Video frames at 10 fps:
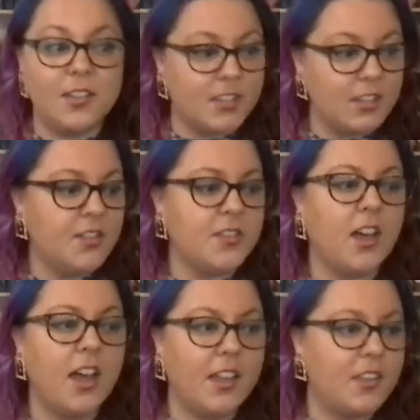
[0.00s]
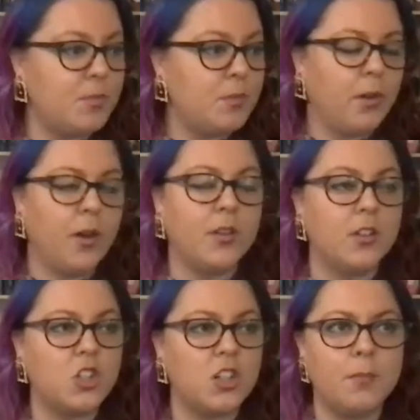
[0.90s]
Sinner's Isle has been
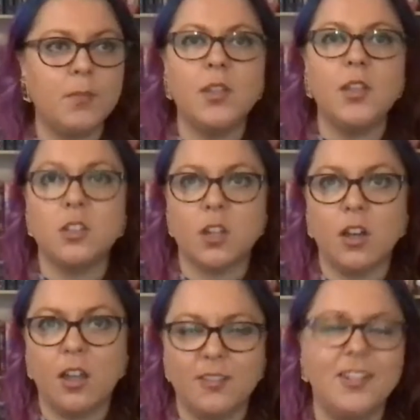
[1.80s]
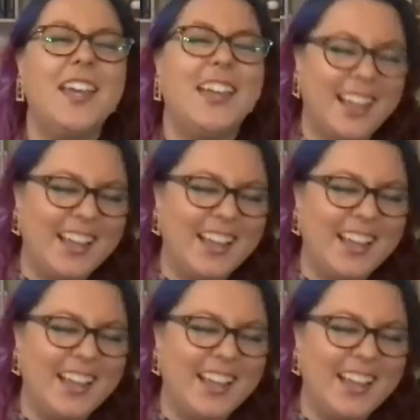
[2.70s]
polished a million times, like